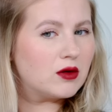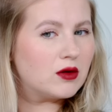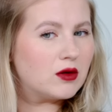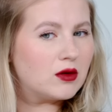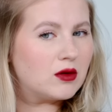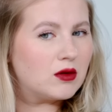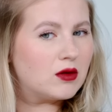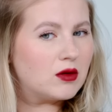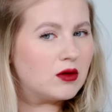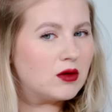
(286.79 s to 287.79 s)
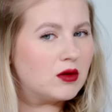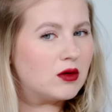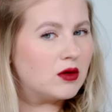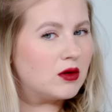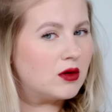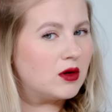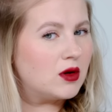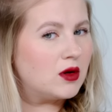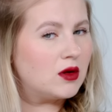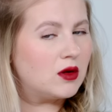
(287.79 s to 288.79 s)

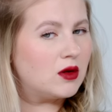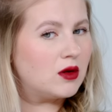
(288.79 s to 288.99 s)
[no speech]